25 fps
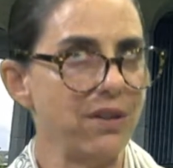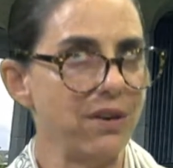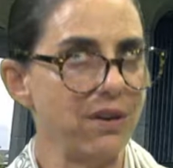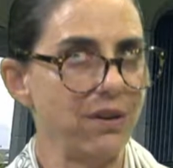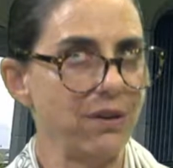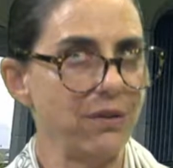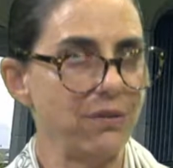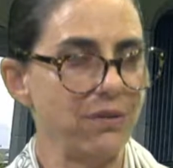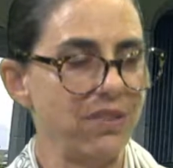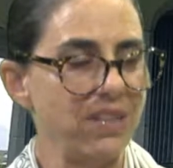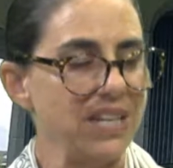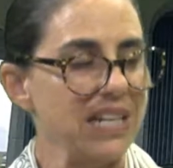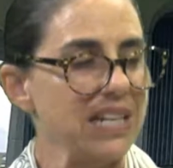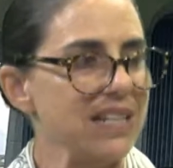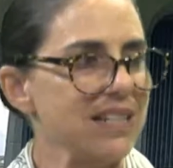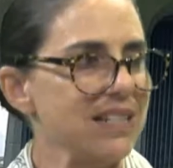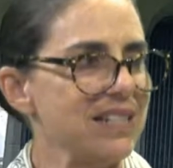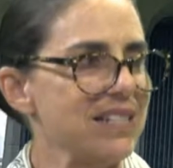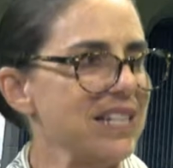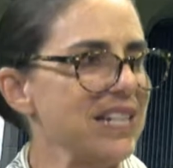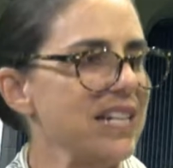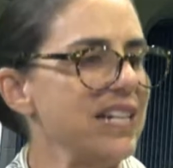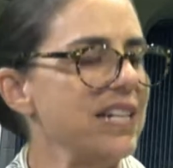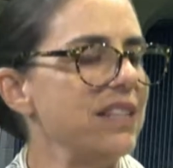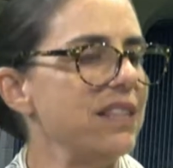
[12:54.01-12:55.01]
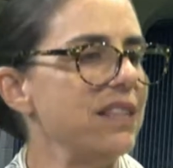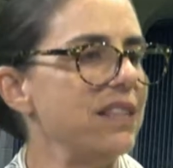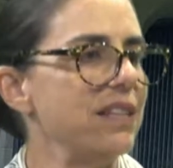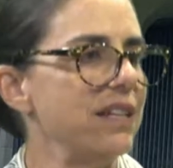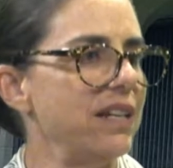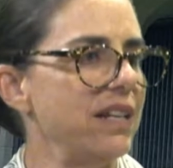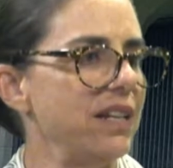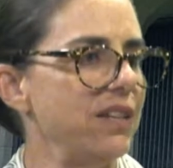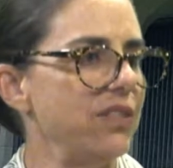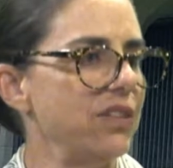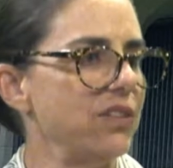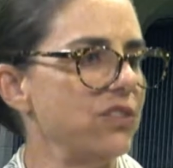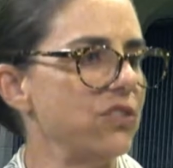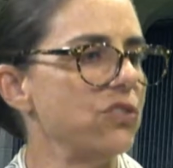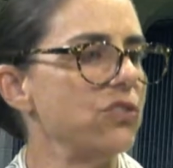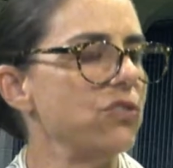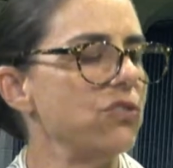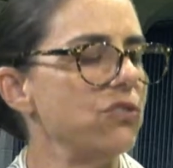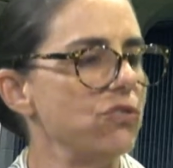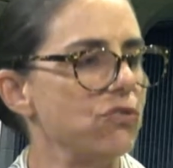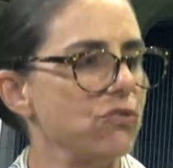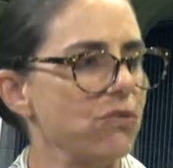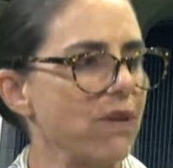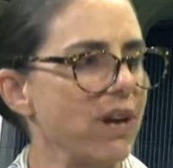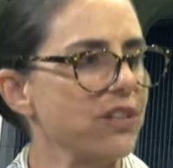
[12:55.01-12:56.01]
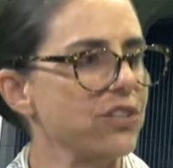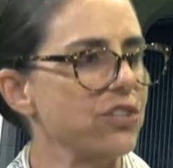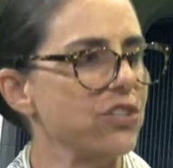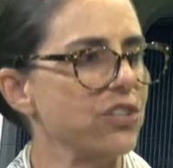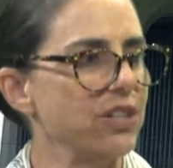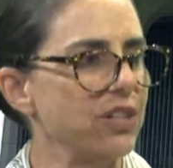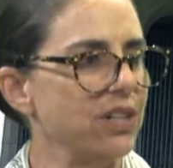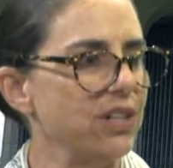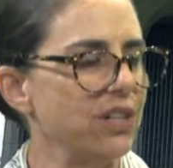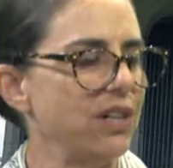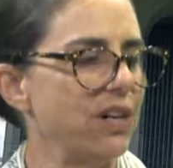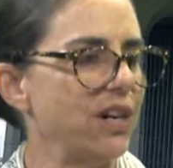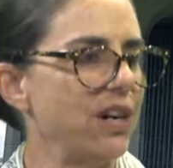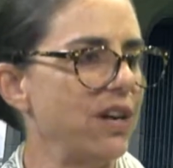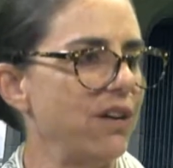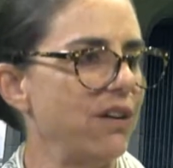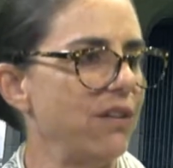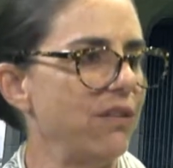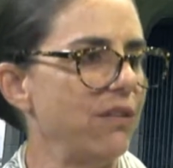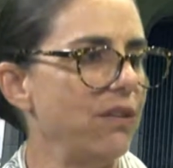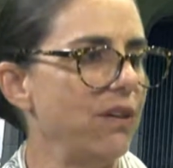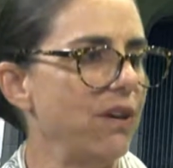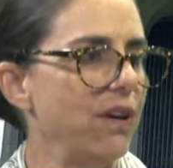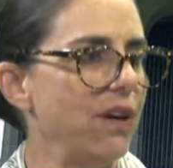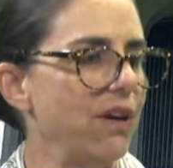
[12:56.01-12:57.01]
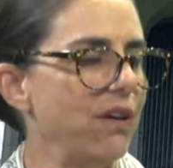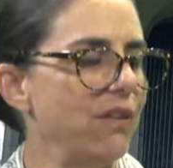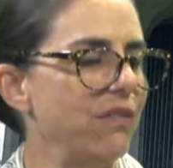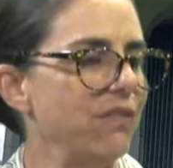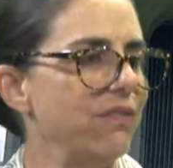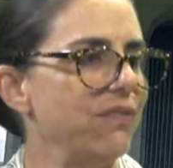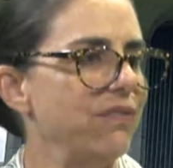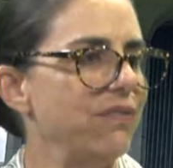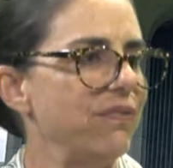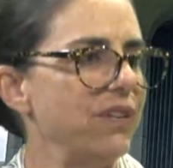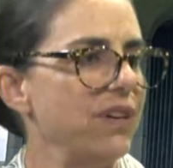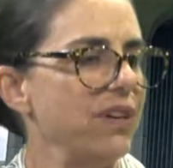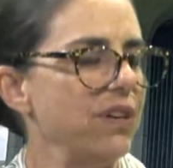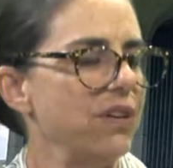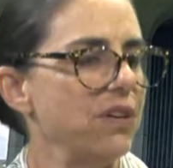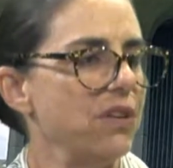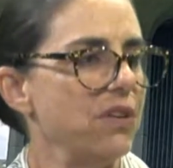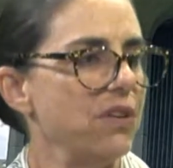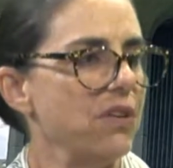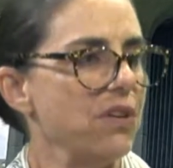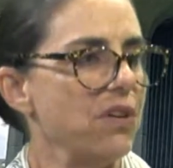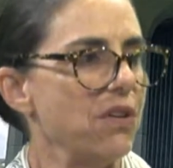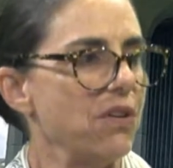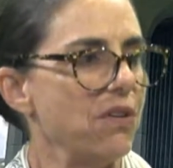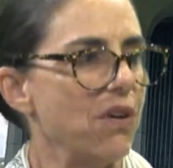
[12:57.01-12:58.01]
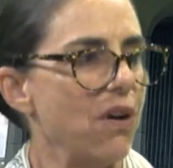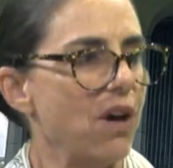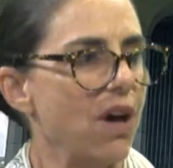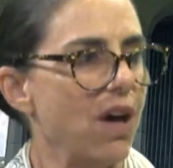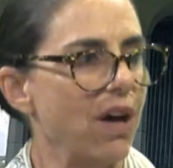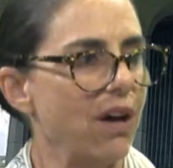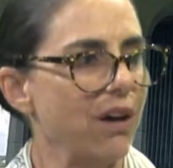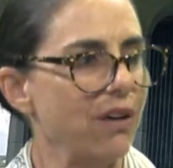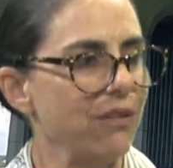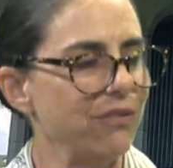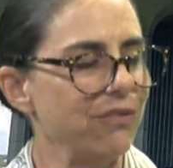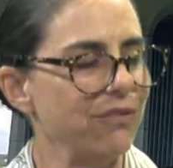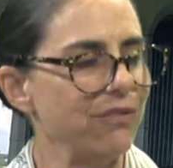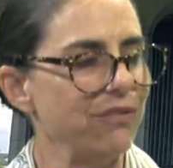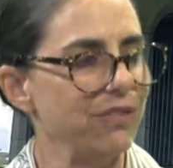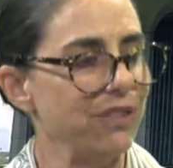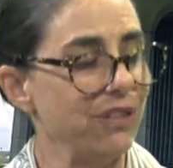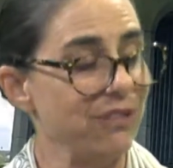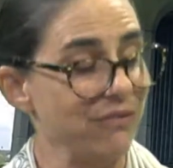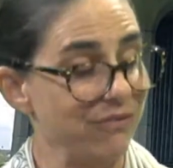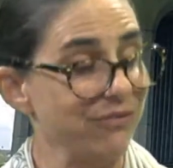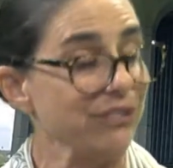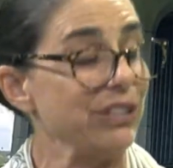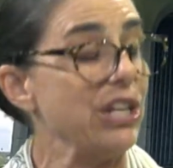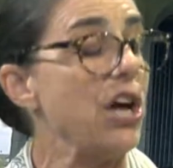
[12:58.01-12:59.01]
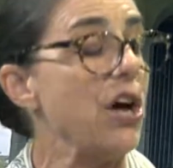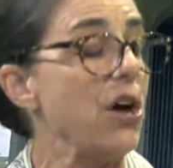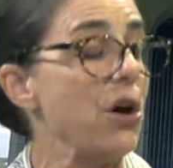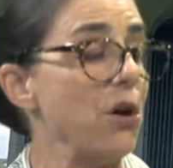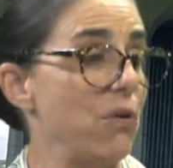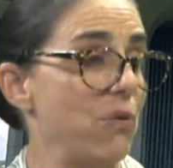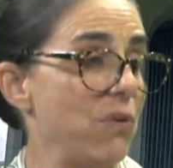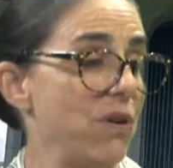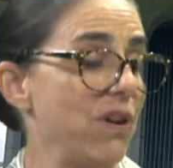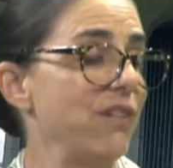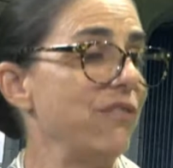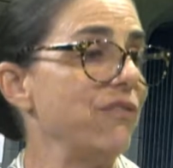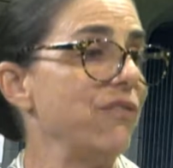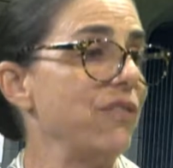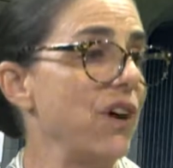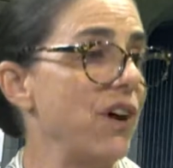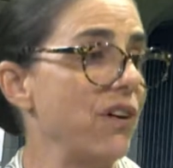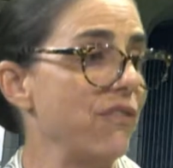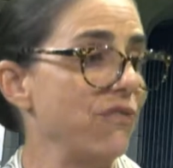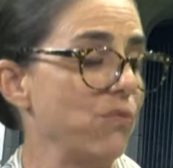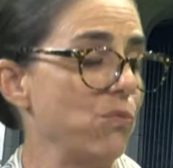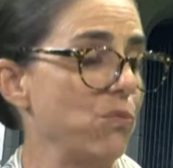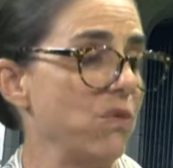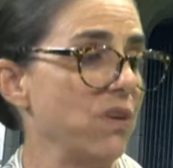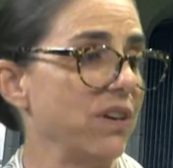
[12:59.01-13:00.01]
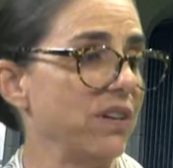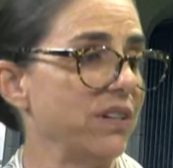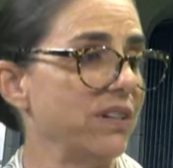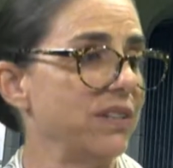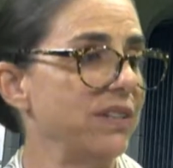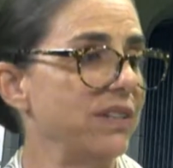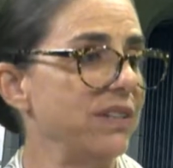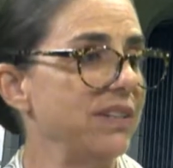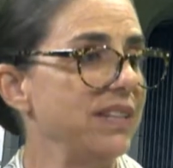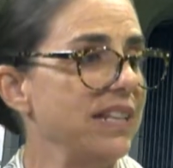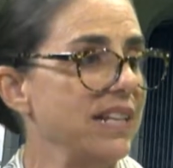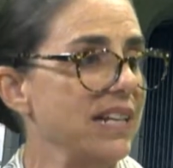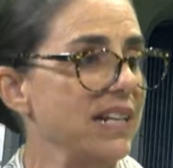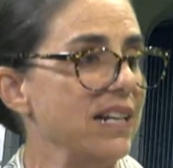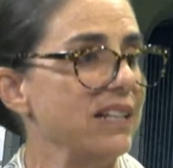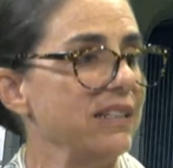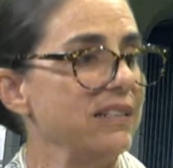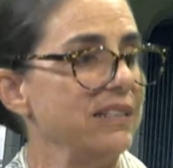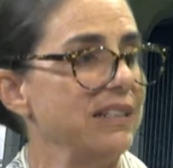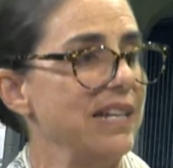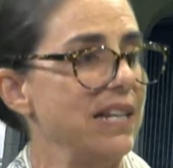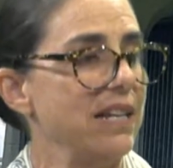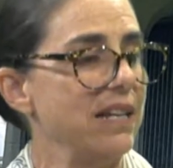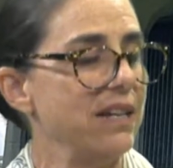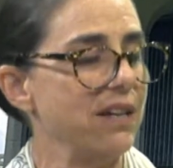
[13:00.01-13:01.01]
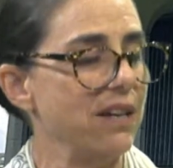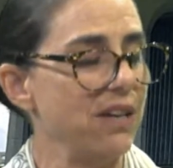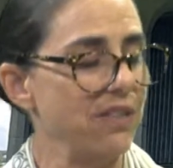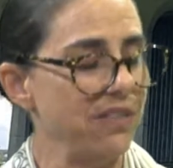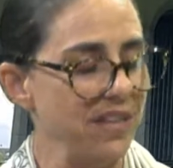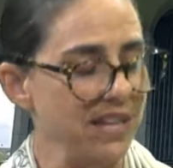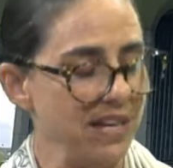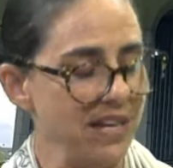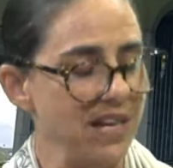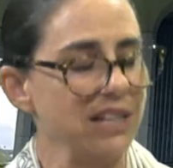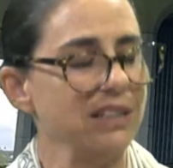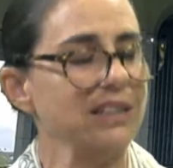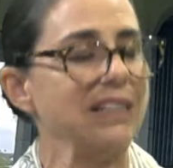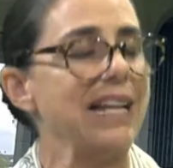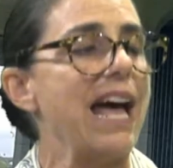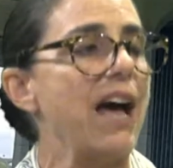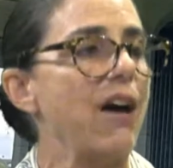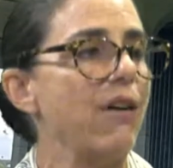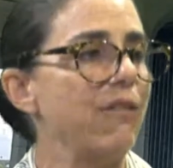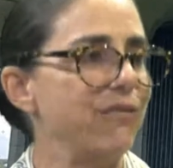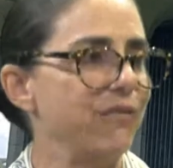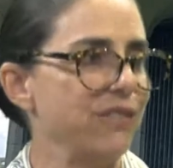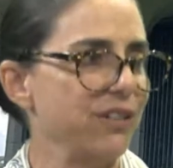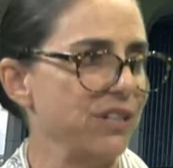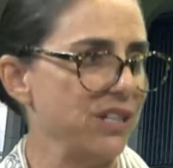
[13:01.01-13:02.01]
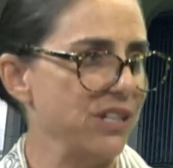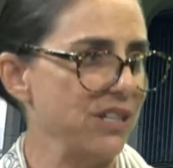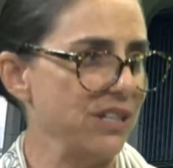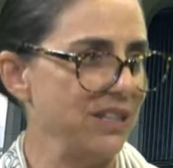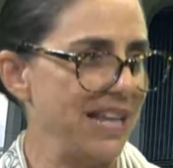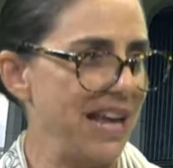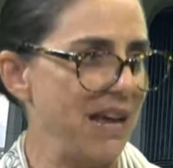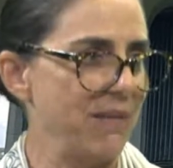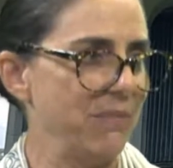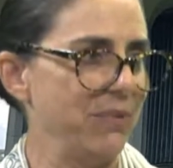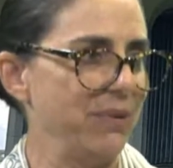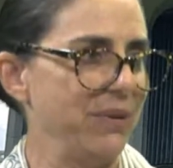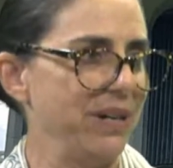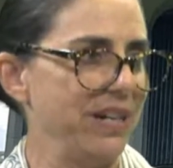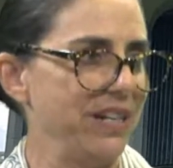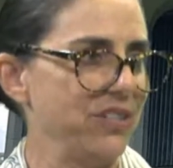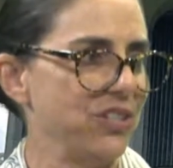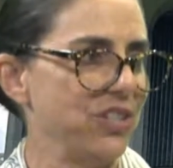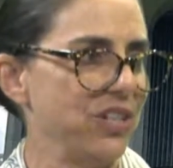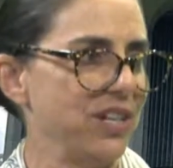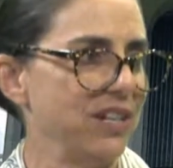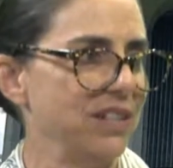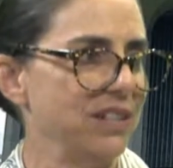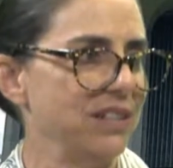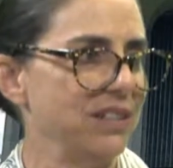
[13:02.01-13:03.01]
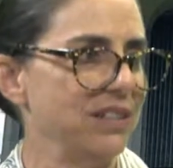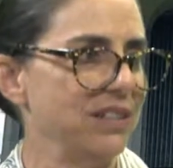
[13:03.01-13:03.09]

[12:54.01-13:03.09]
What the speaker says: things in the structure of the flow of work that allow for collaboration?